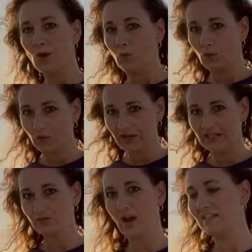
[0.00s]
What we're
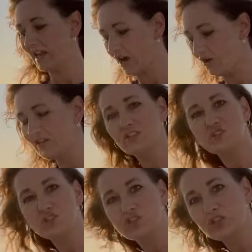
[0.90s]
in right now, this is
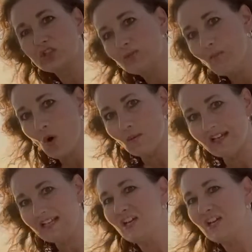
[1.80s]
just a little moment.